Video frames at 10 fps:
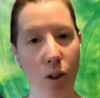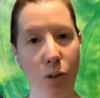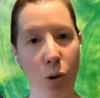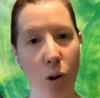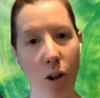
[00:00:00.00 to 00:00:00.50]

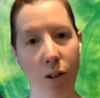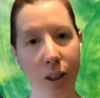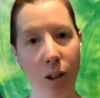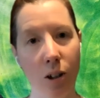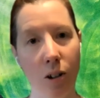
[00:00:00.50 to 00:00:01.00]
If you
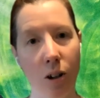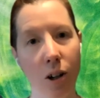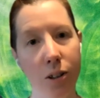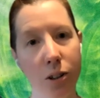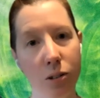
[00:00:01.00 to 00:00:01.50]
already are
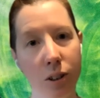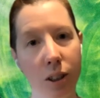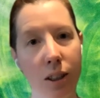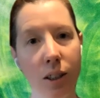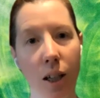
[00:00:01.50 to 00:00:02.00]
on
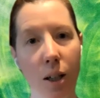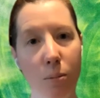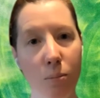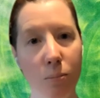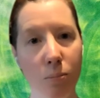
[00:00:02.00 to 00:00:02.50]
YouLi,
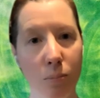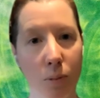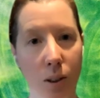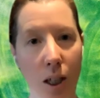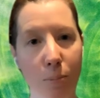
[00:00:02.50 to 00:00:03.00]
kind
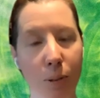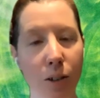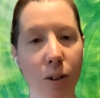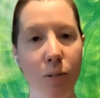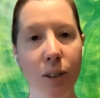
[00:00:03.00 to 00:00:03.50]
of play
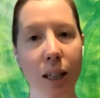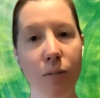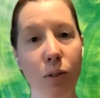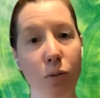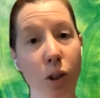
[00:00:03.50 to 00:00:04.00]
around with that.
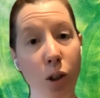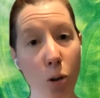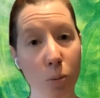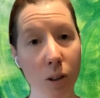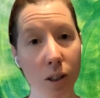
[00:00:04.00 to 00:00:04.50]
Feel free to
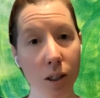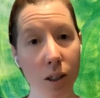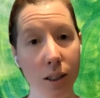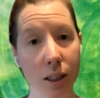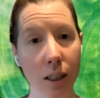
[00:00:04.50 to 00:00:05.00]
open
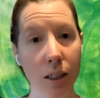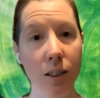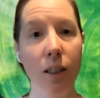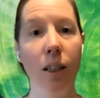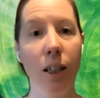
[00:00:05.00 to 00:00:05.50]
a ticket
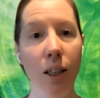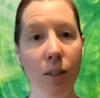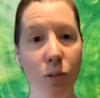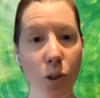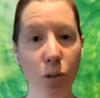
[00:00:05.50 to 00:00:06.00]

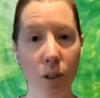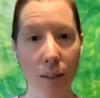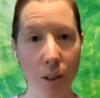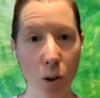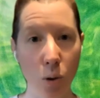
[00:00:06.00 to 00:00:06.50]
if you
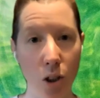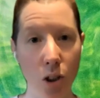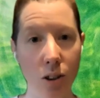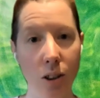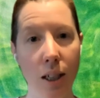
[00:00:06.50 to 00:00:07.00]
have any
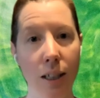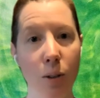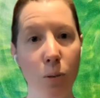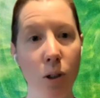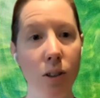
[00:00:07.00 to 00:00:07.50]
questions on how
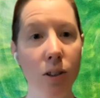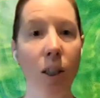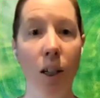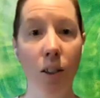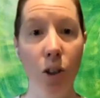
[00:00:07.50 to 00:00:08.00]
that works.
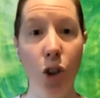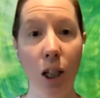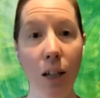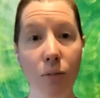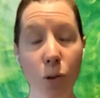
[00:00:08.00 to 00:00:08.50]
The
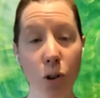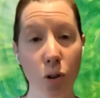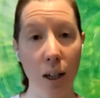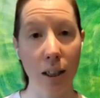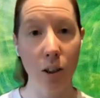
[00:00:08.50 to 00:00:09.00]
GA4
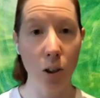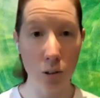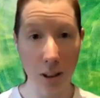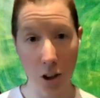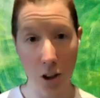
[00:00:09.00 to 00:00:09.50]
tracking
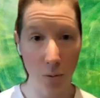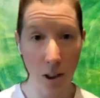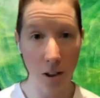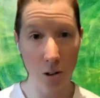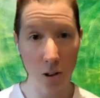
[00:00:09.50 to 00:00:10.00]
code is actually
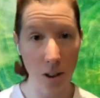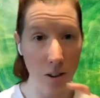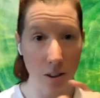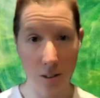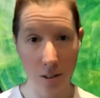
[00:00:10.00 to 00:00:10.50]
right
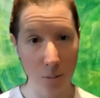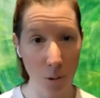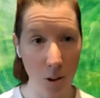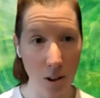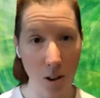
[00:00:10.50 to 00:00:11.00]
underneath the
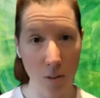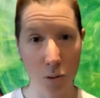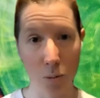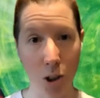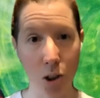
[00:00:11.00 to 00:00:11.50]
booking
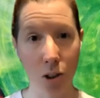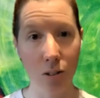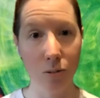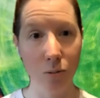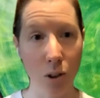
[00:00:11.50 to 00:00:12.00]

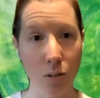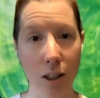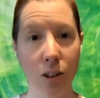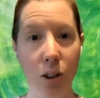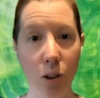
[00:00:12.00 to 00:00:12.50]
confirmation
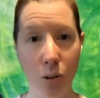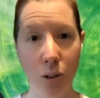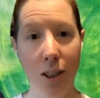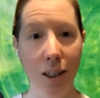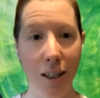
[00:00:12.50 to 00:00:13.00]
redirect. So
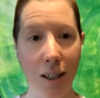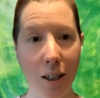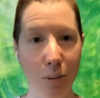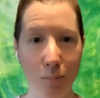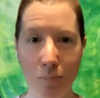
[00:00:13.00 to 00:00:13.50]

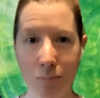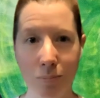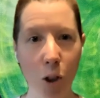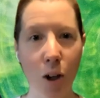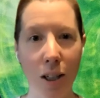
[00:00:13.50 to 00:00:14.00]

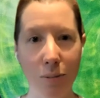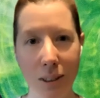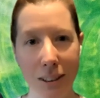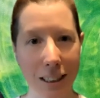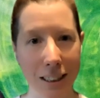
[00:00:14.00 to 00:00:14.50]
go ahead and
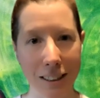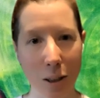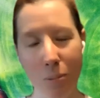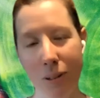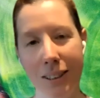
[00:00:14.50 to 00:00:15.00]
be setting that
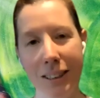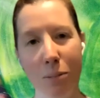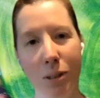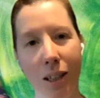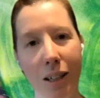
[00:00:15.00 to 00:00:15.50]
up at the
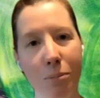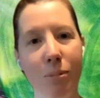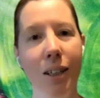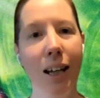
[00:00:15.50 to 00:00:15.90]
same time.